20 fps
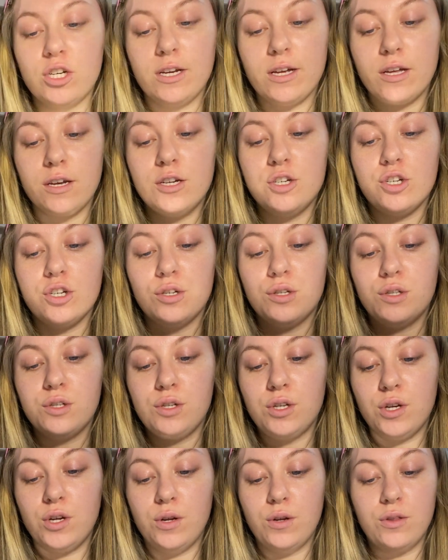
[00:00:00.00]
going to just
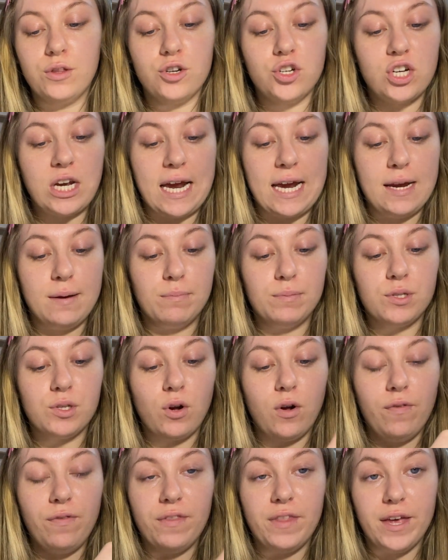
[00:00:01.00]
do the shapes
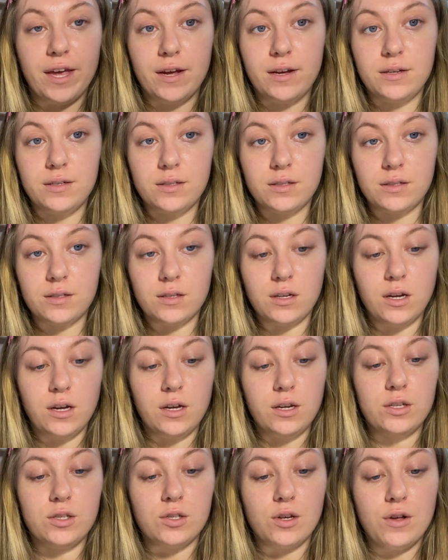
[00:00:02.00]
on this
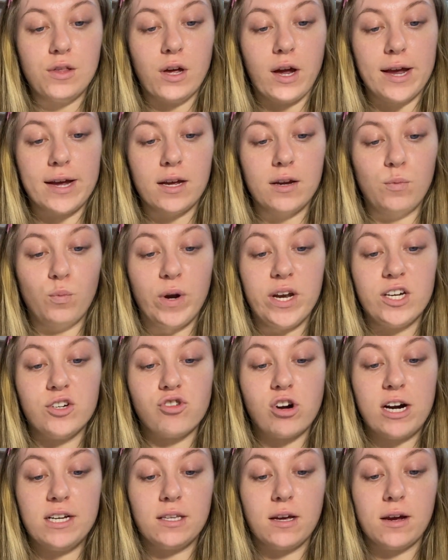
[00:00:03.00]
so that I can, when it
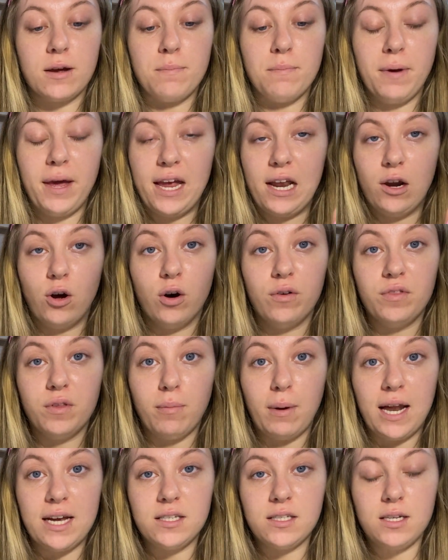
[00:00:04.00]
dries, I can peel it off the
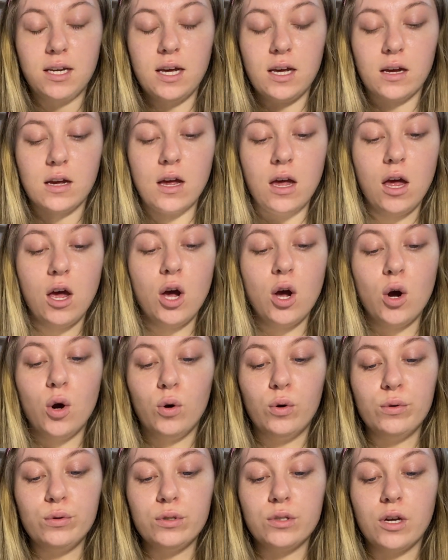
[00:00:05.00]
plastic.
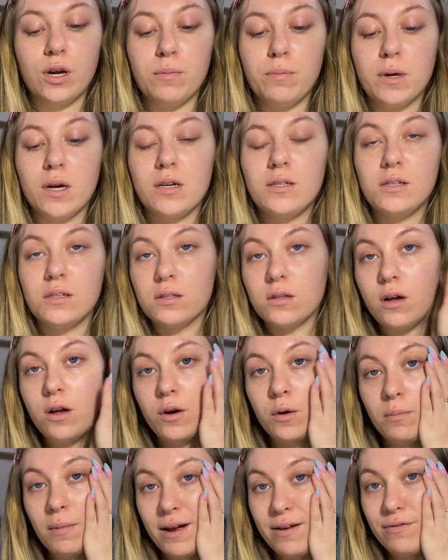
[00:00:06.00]
Also, because it's going
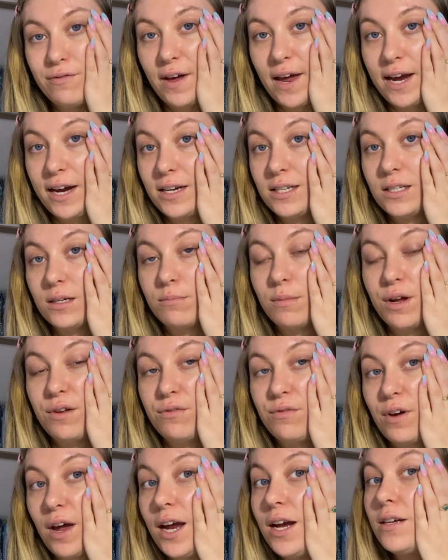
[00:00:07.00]
on my face and my
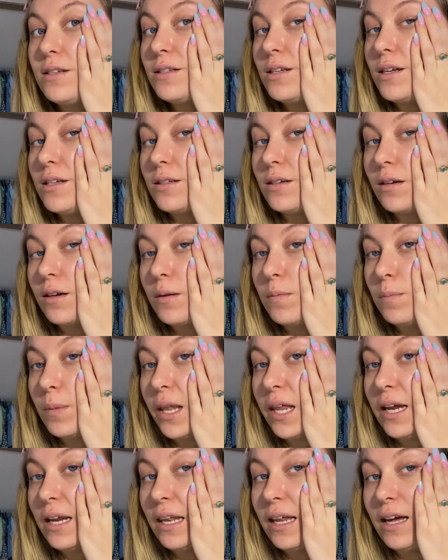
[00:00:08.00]
face isn't
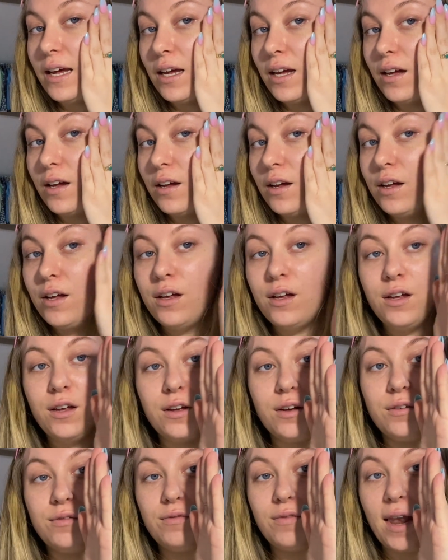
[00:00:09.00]
completely
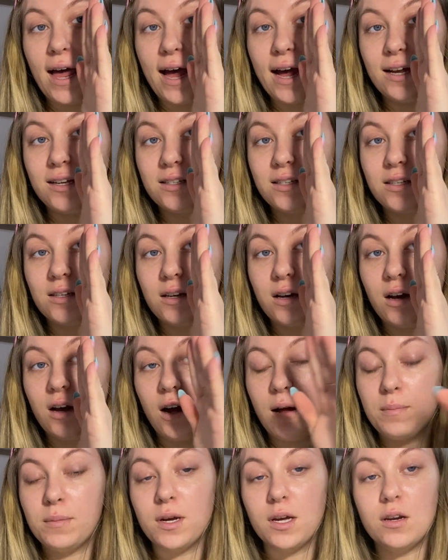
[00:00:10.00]
flat,
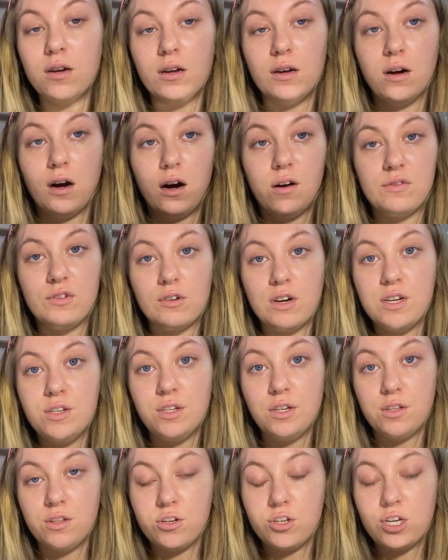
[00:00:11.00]
I'm gonna, after I
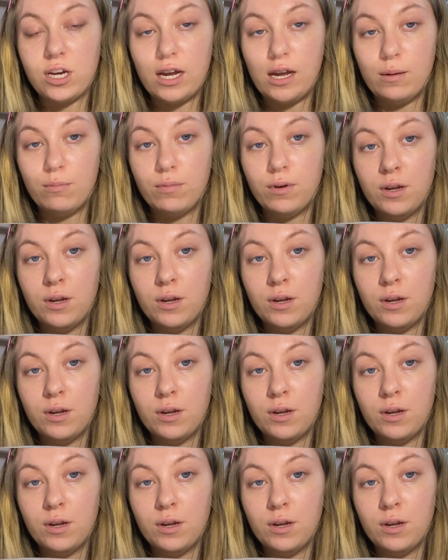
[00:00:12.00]
do the shape,